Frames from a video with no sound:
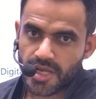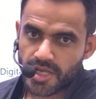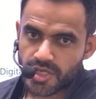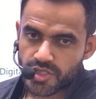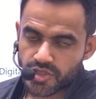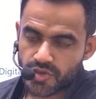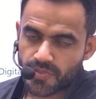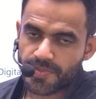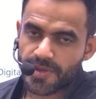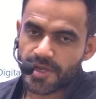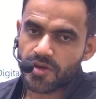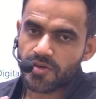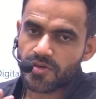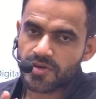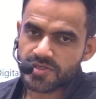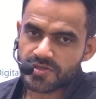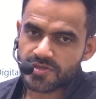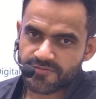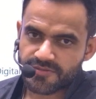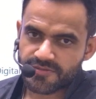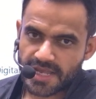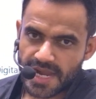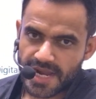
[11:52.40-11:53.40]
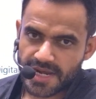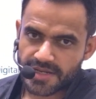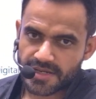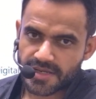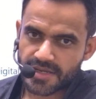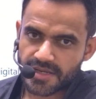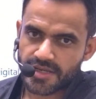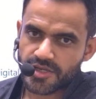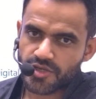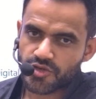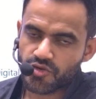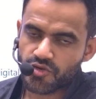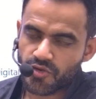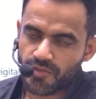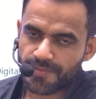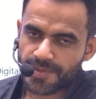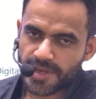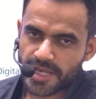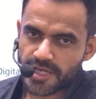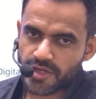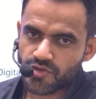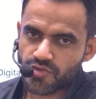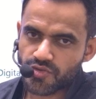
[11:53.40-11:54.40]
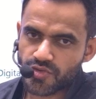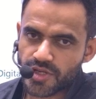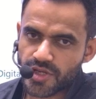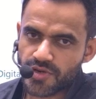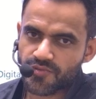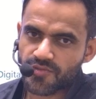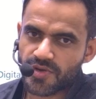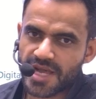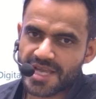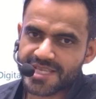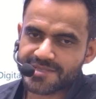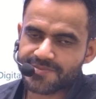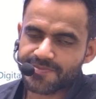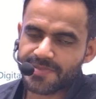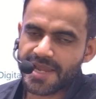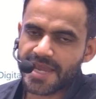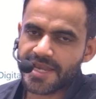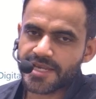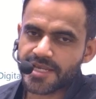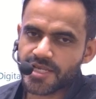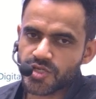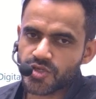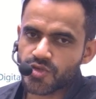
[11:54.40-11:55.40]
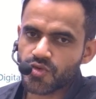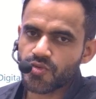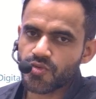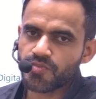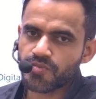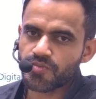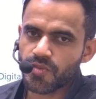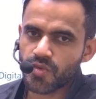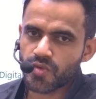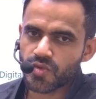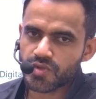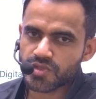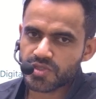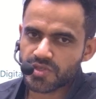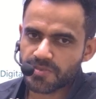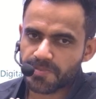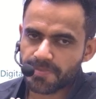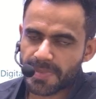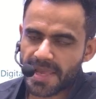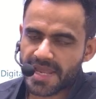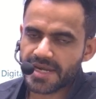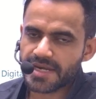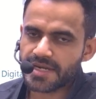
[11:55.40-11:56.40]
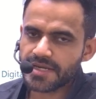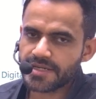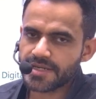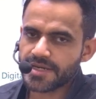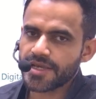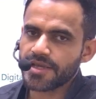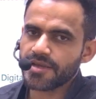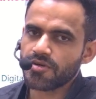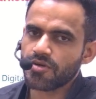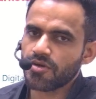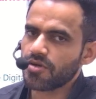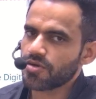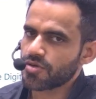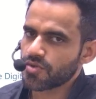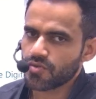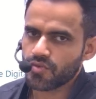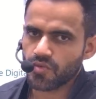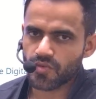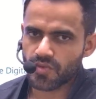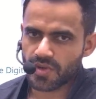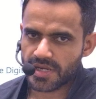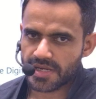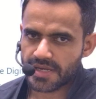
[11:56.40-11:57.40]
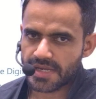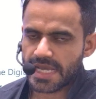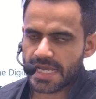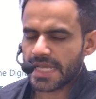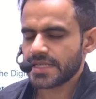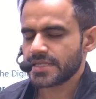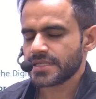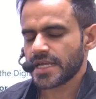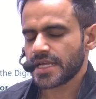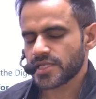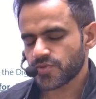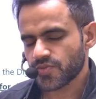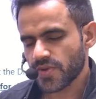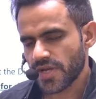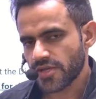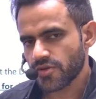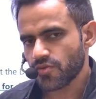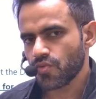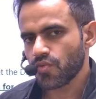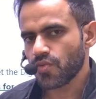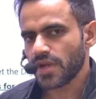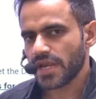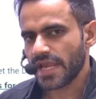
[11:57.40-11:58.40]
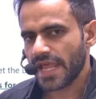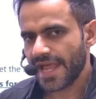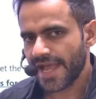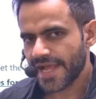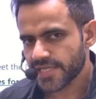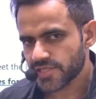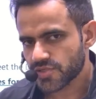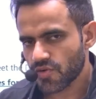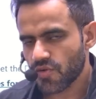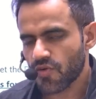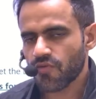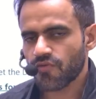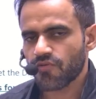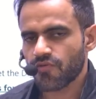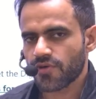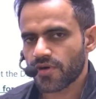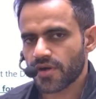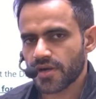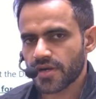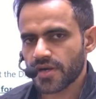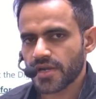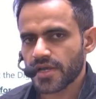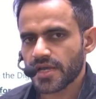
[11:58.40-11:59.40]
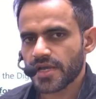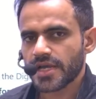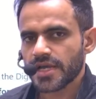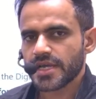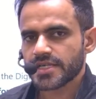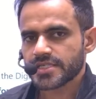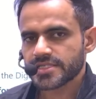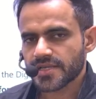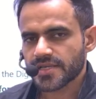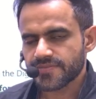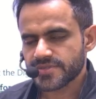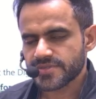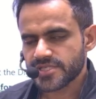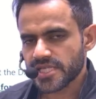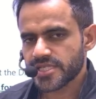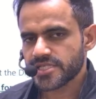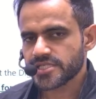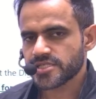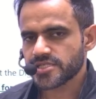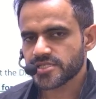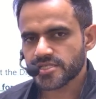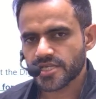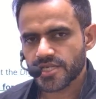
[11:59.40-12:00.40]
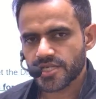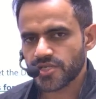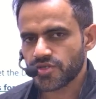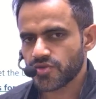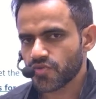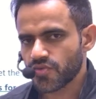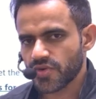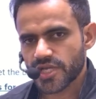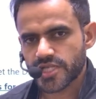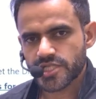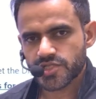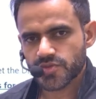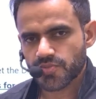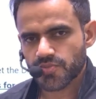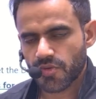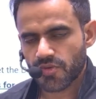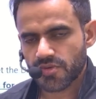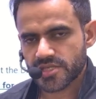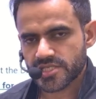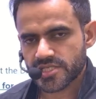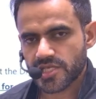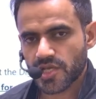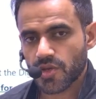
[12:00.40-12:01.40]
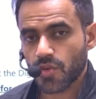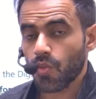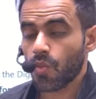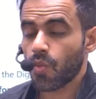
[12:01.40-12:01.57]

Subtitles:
So because of that, European Union was planning to impose a penalty on Google, and that's why Google has offered some changes into its policy.